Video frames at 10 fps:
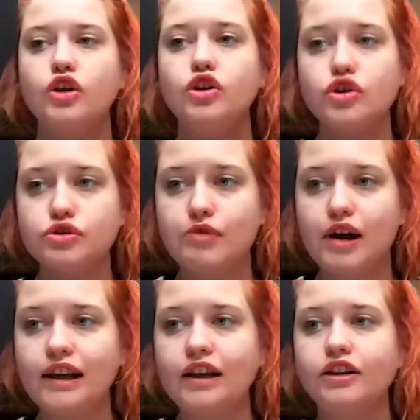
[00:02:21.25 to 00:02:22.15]

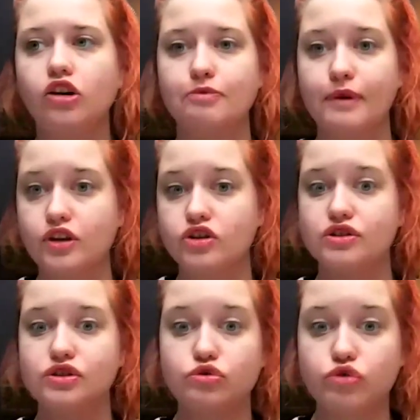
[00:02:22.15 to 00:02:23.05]
Usually the
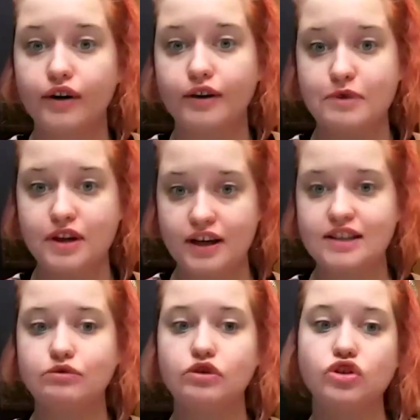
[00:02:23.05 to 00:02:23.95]
competitions which are the
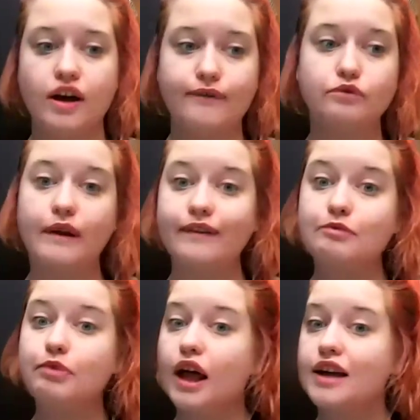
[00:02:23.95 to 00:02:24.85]
biggest, which have 20
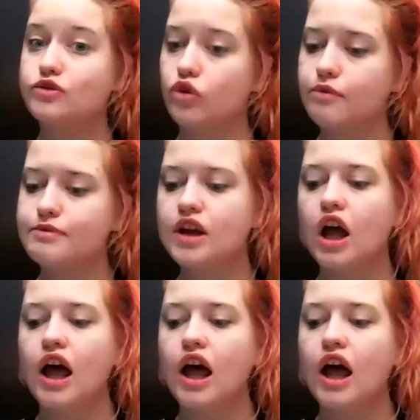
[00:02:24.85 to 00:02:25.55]
plus rooms,